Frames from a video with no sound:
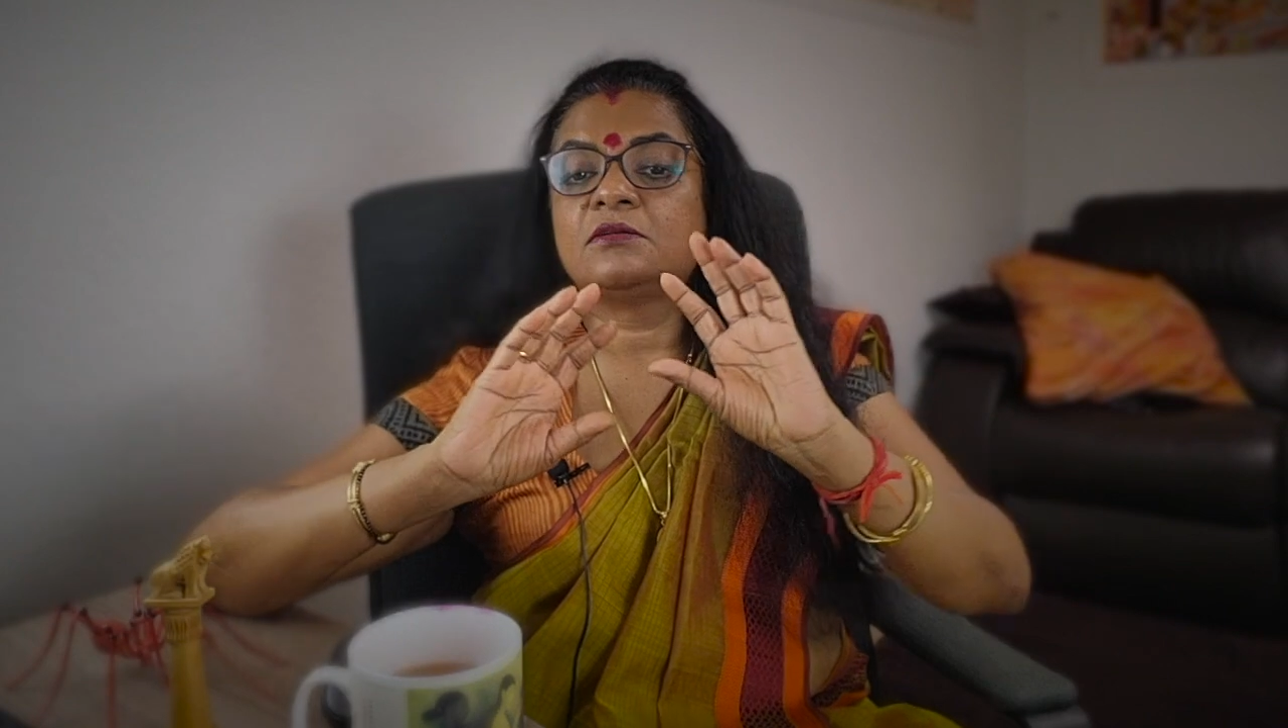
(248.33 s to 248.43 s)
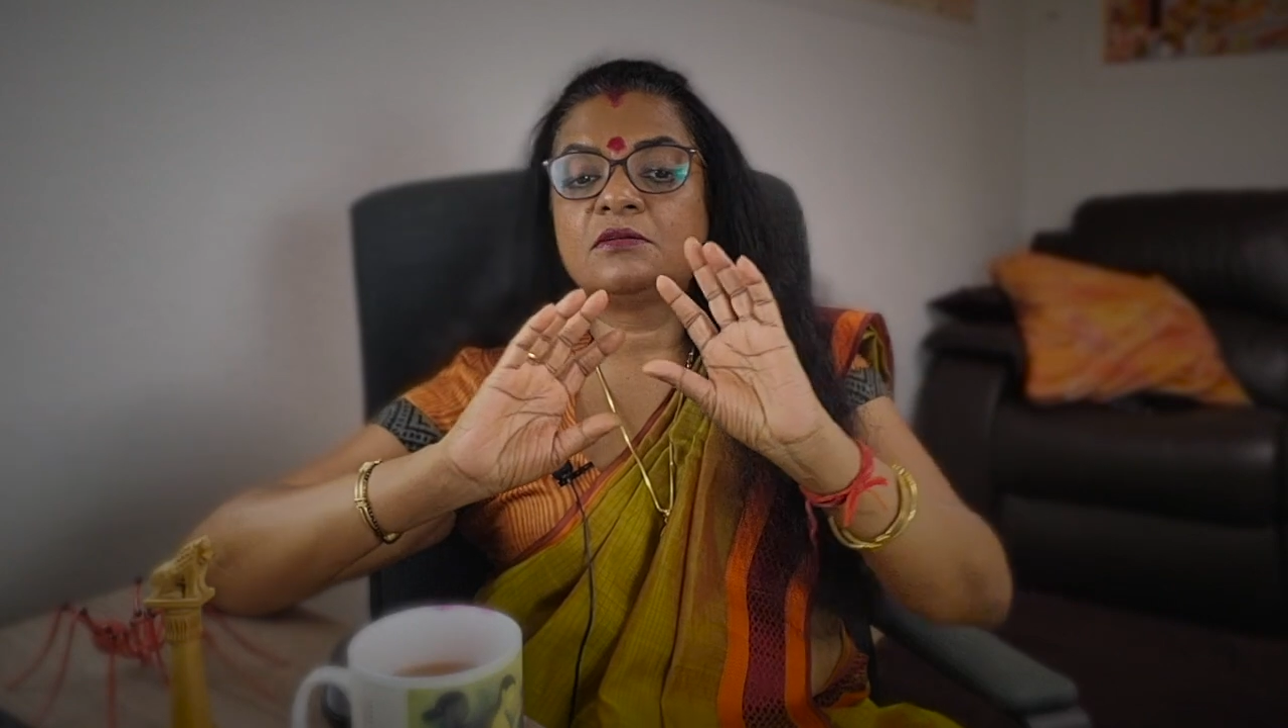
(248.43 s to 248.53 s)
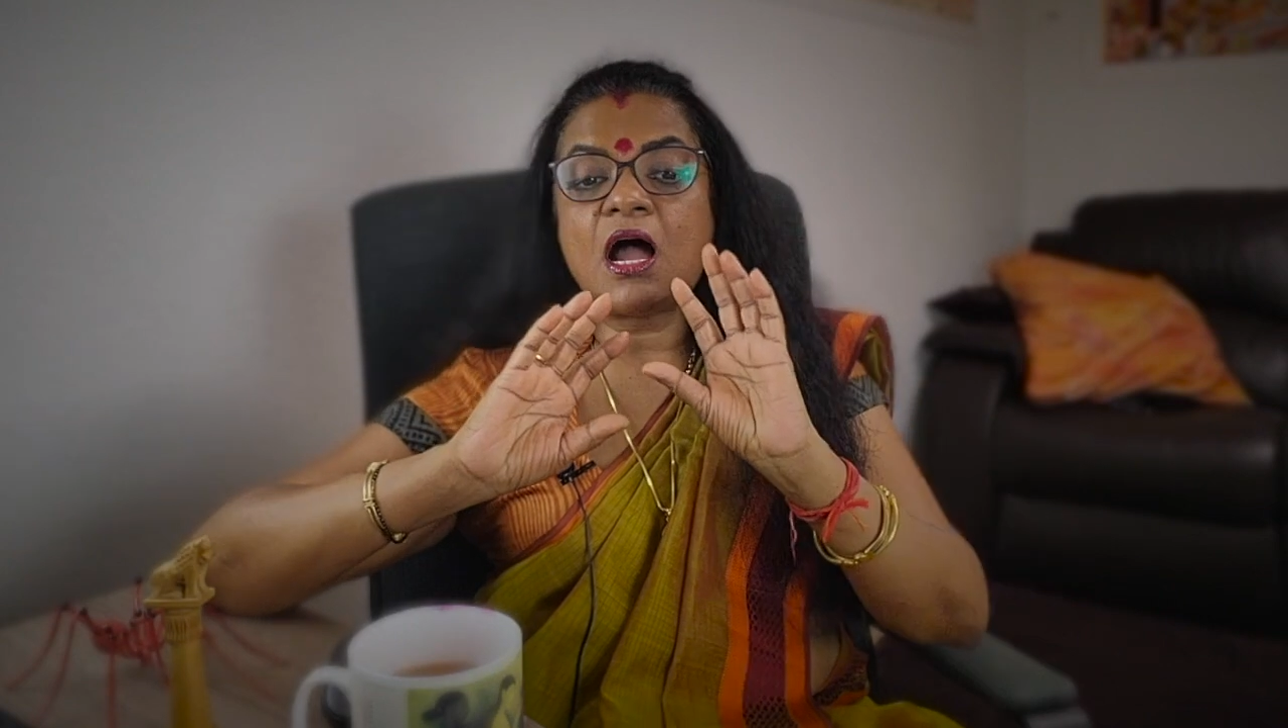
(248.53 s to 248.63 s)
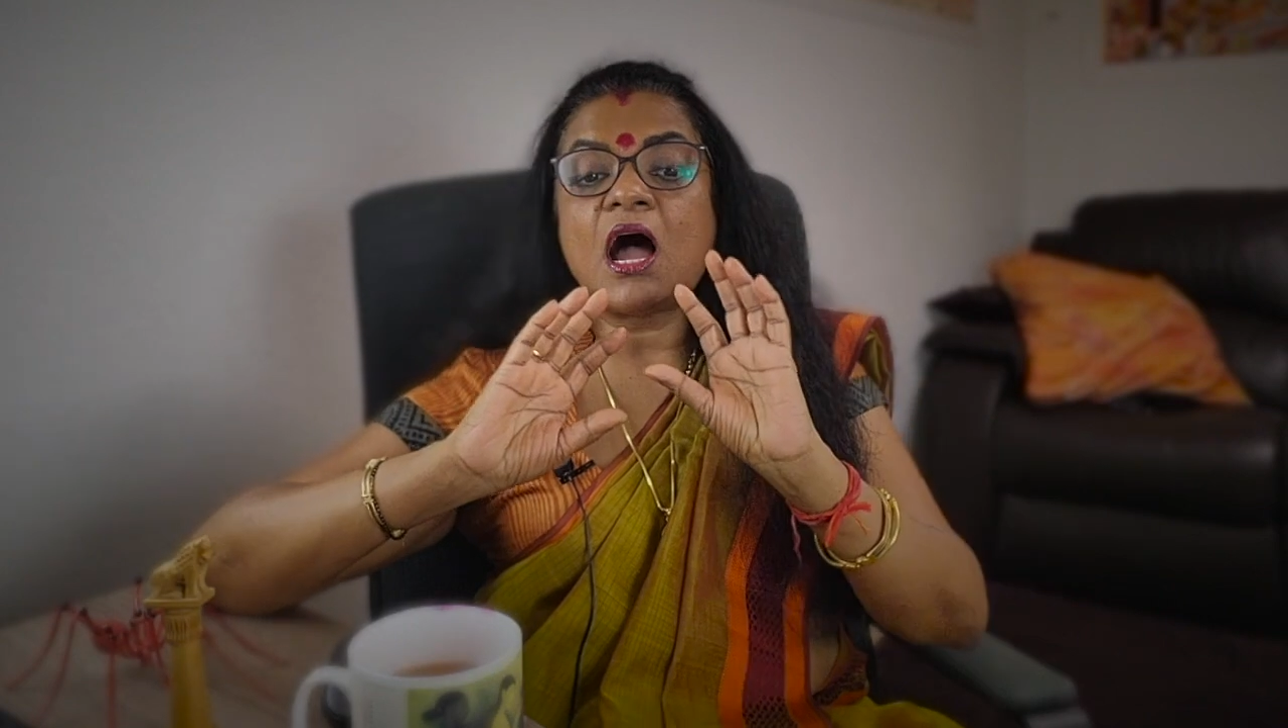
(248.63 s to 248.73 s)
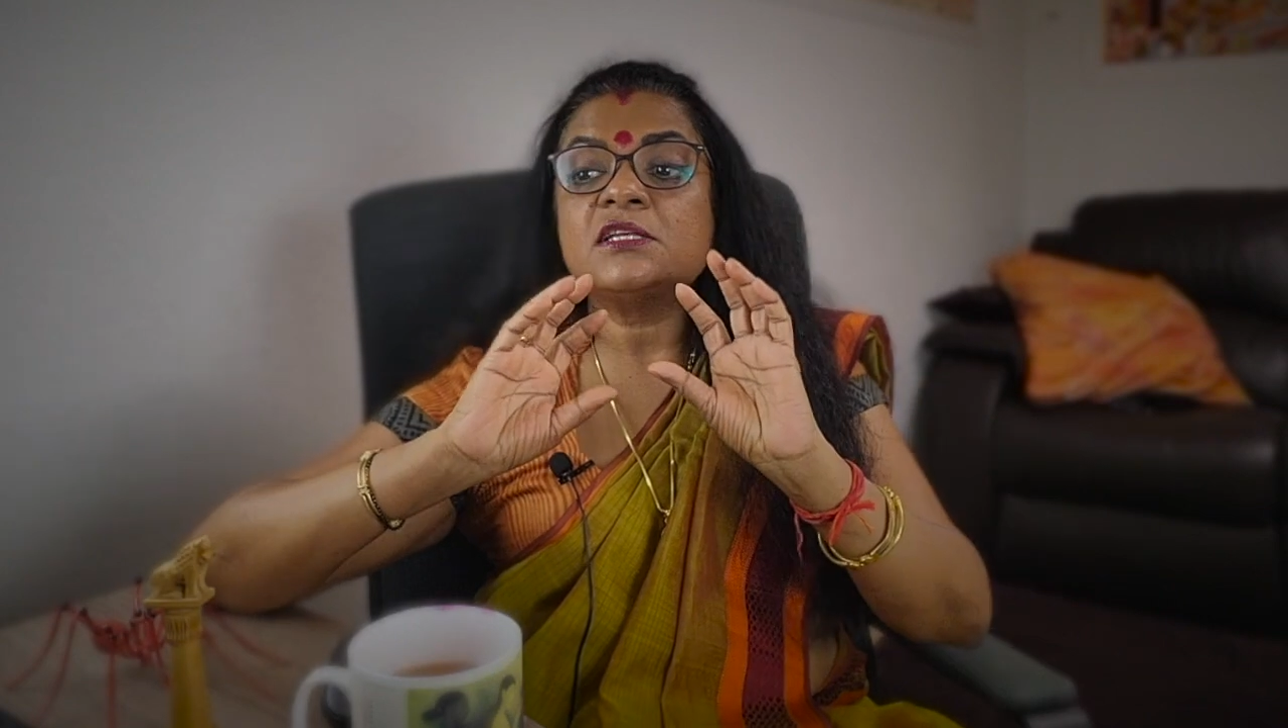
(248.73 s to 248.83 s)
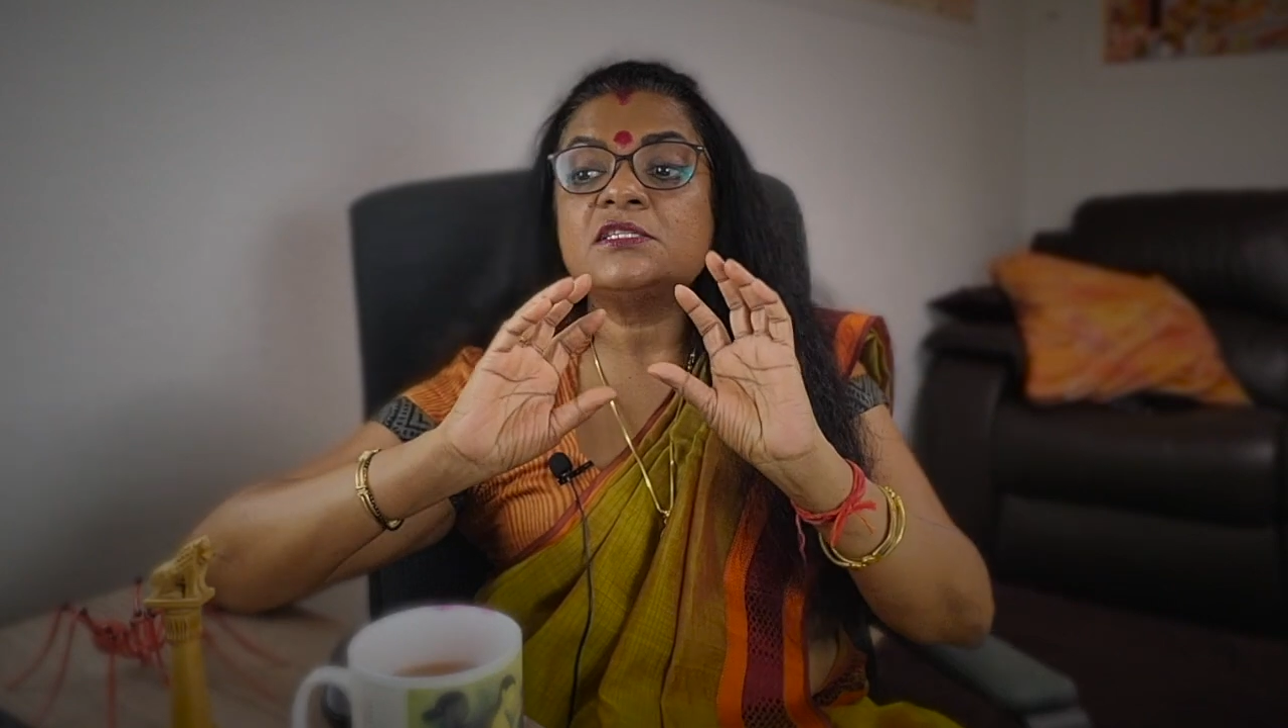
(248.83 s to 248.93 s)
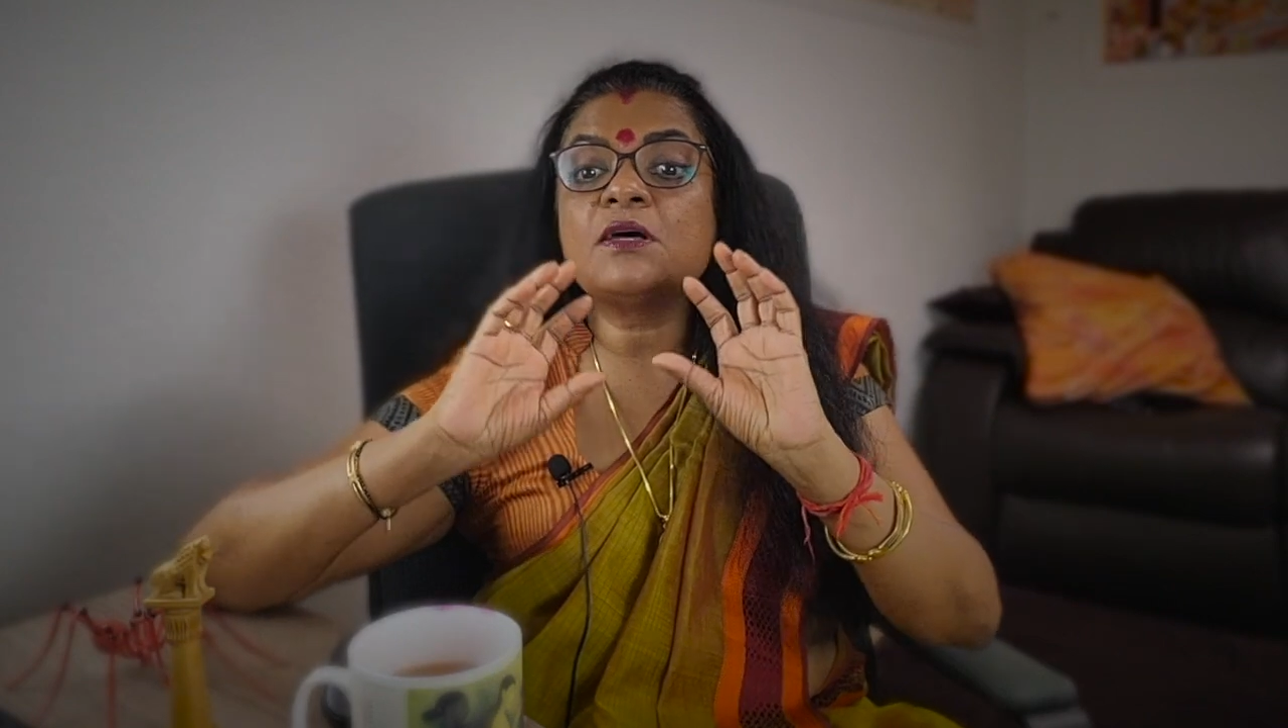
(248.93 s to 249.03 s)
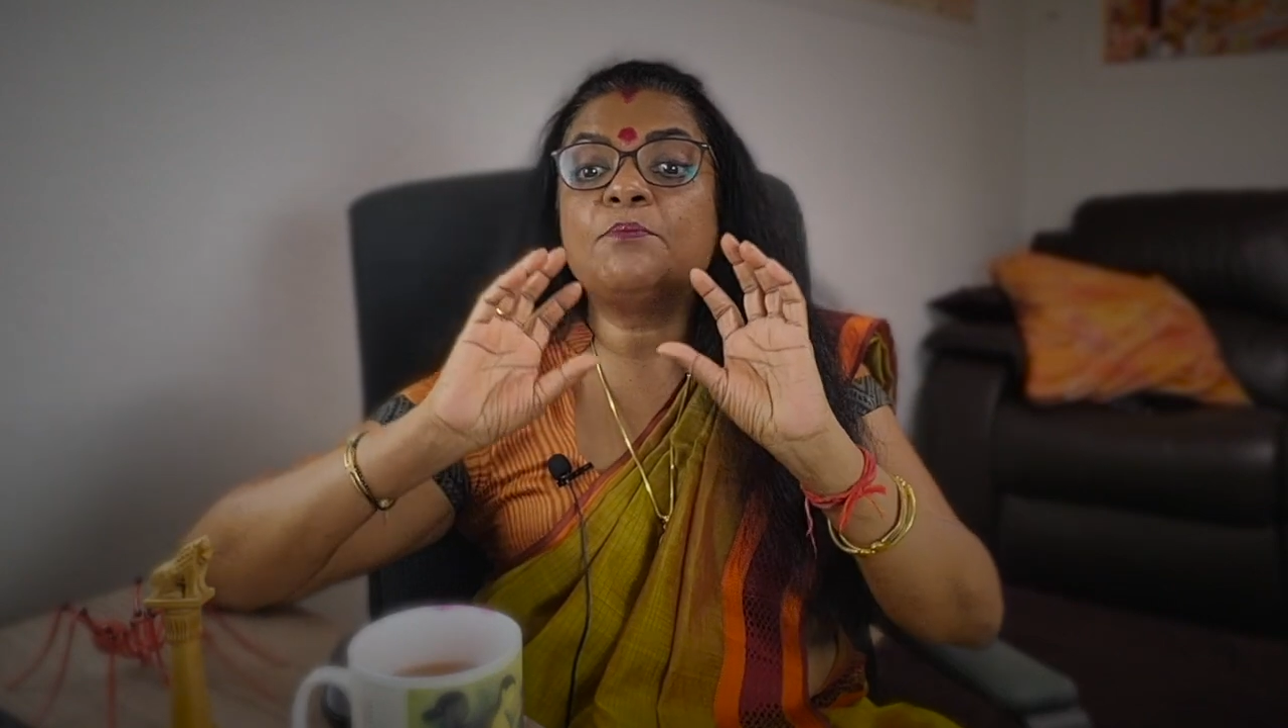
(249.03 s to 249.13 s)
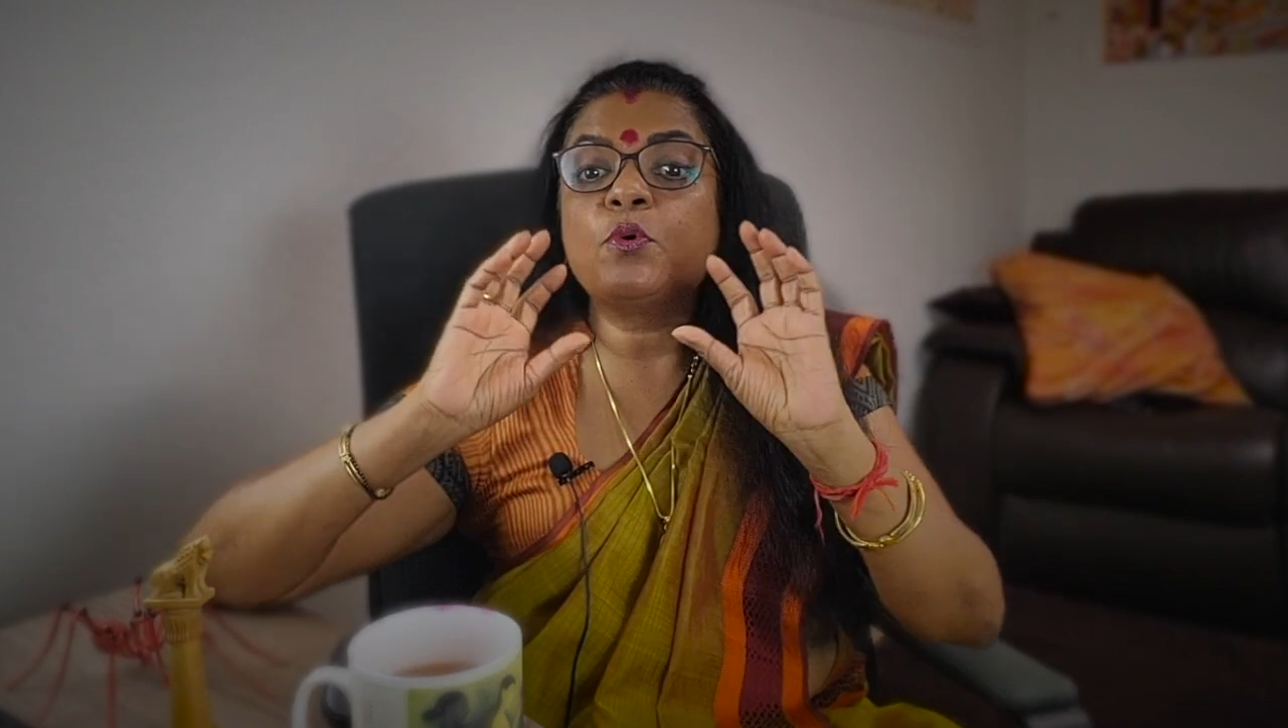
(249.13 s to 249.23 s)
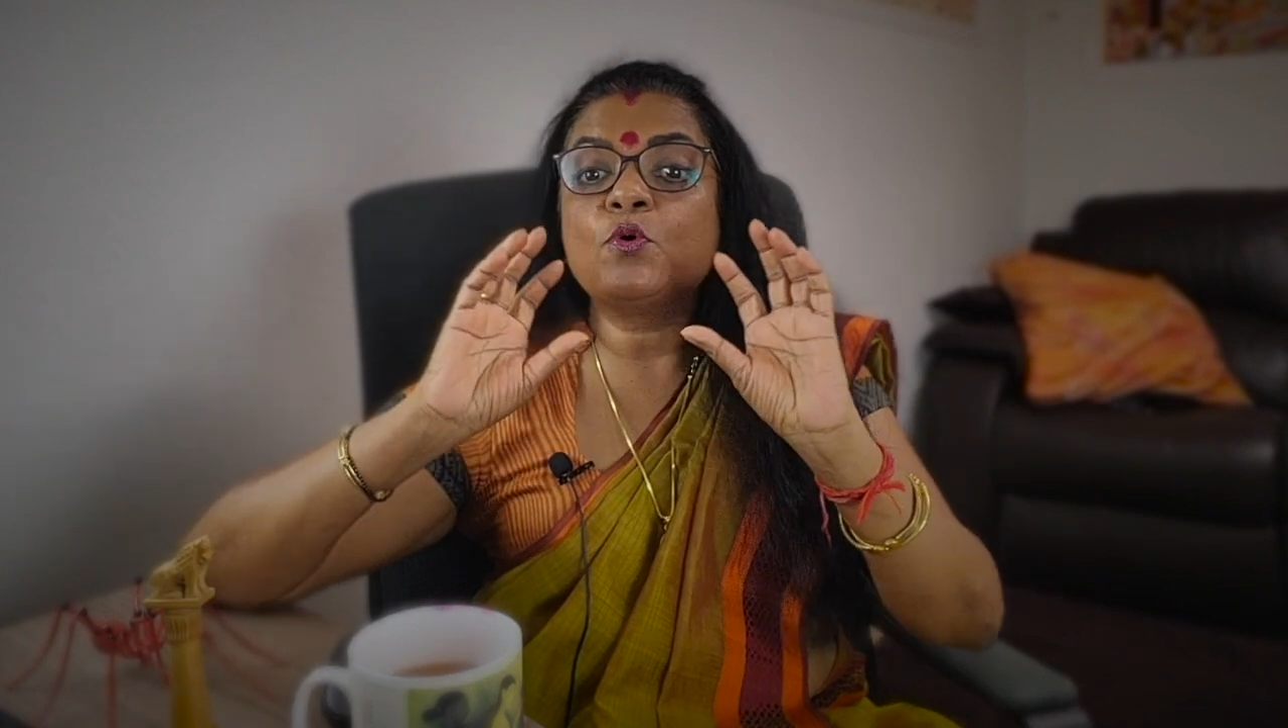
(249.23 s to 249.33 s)
are
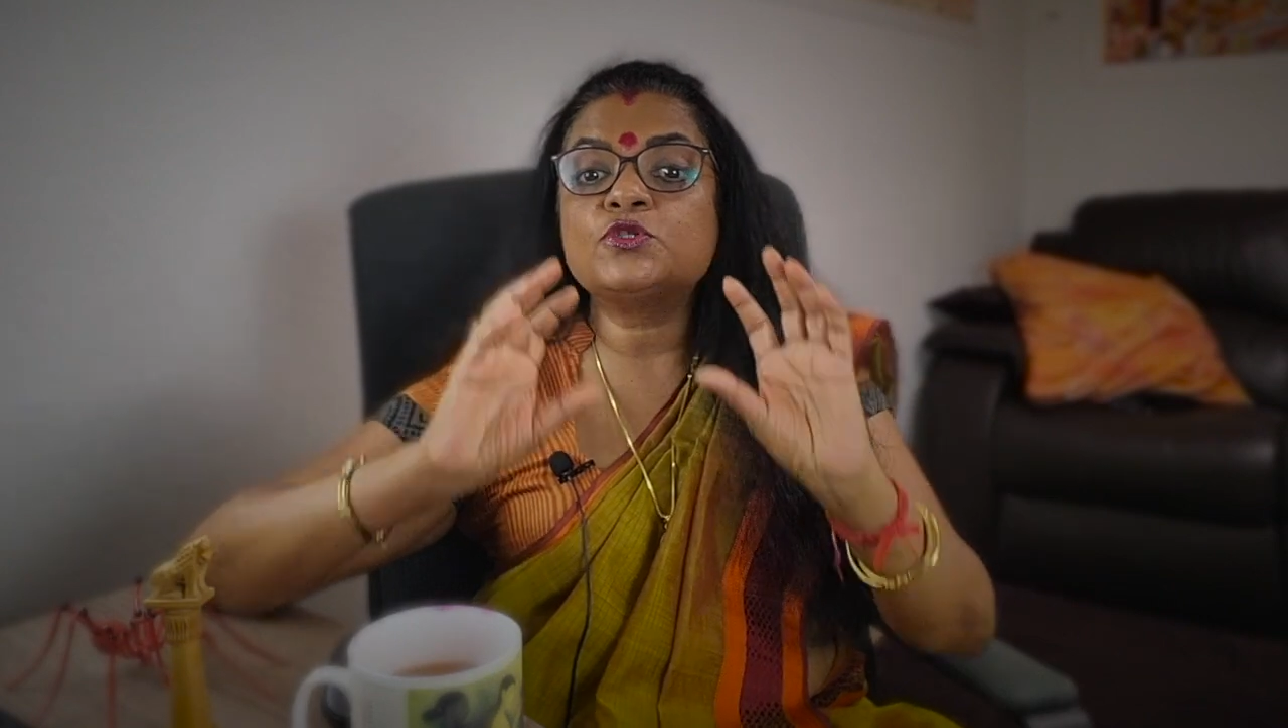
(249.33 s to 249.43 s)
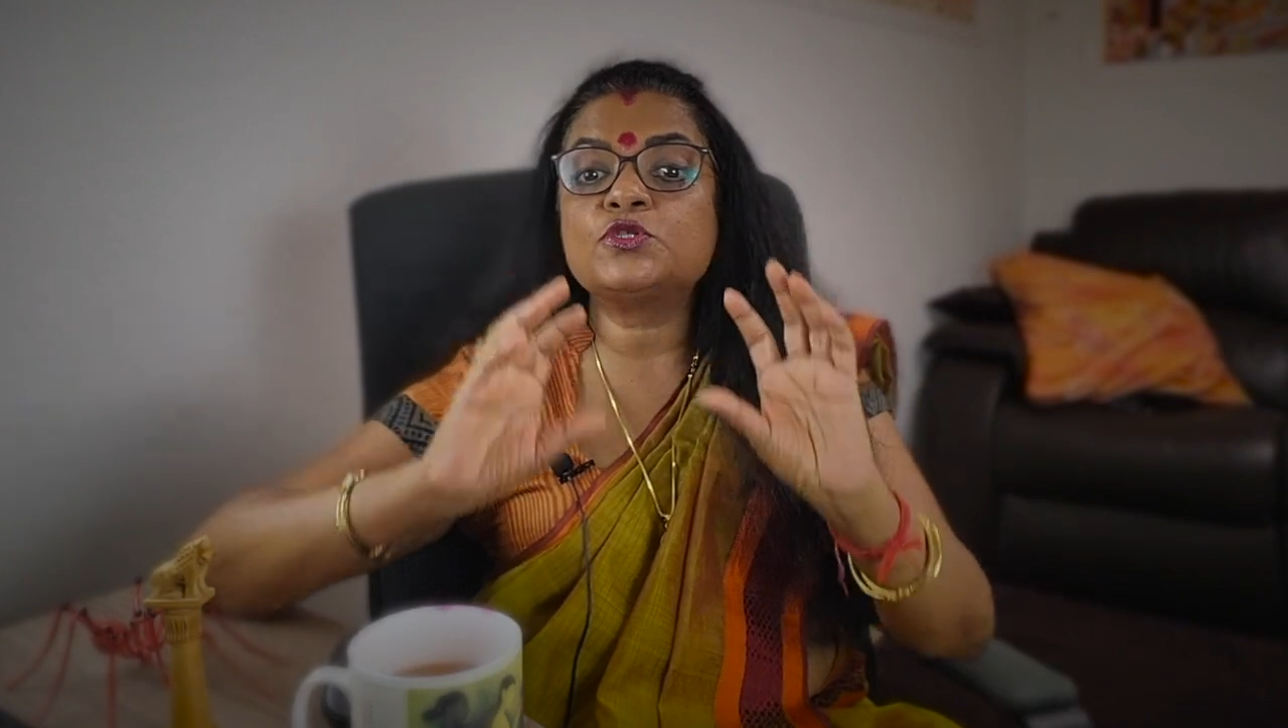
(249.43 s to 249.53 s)
supposed